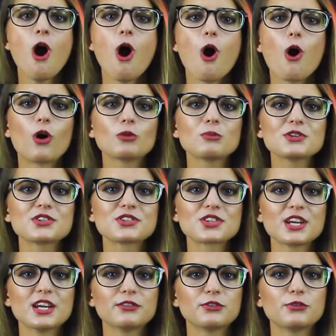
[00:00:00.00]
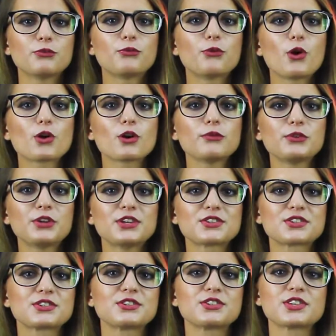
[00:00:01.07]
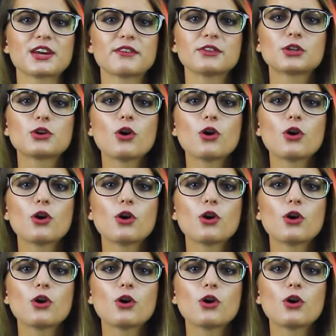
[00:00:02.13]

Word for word: almost saved four of his seven